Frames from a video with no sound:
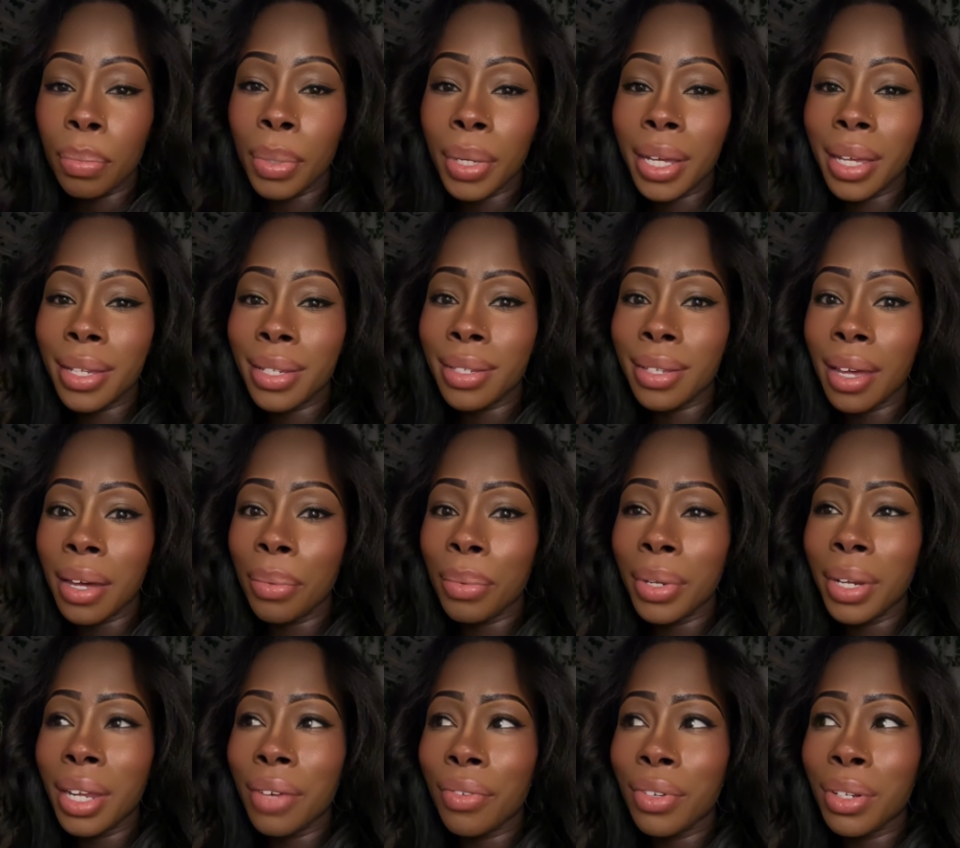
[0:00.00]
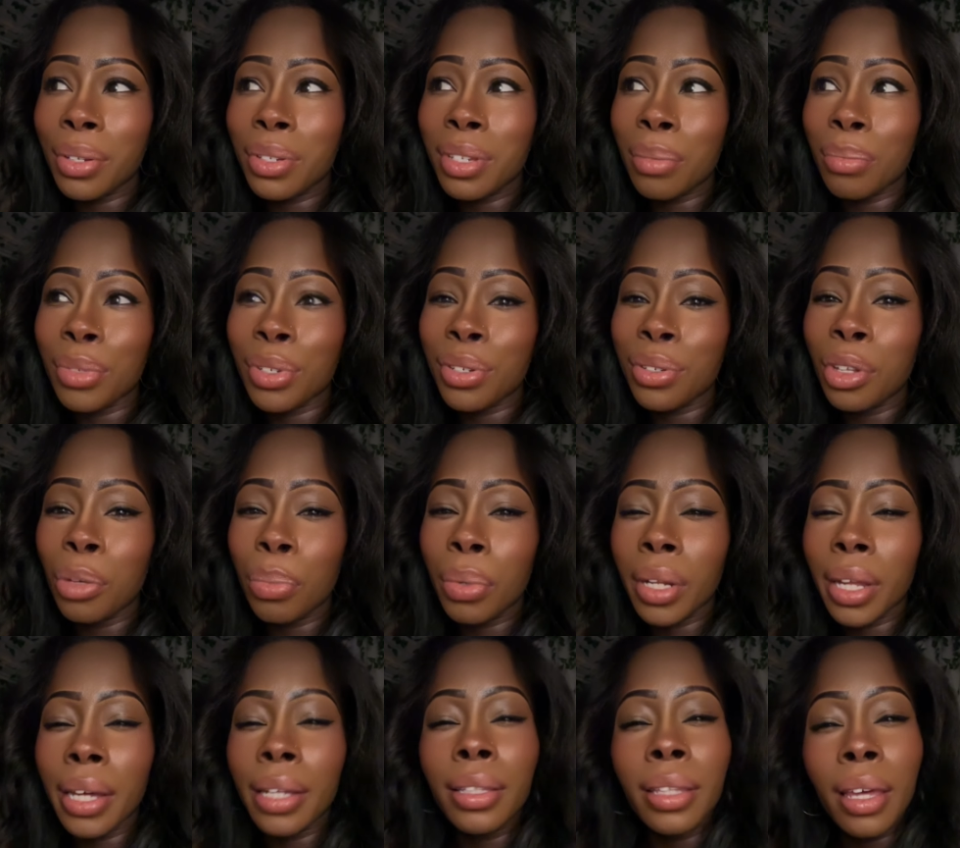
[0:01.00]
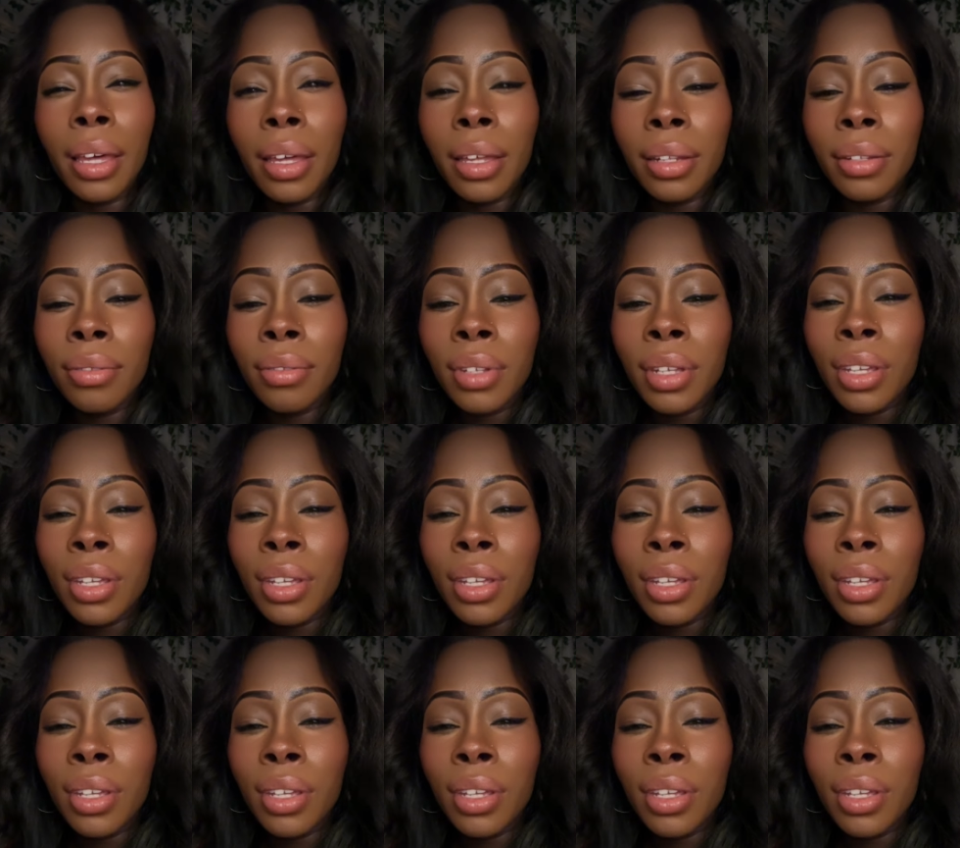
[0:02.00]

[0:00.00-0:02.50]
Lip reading: because I would never do something stupid like that.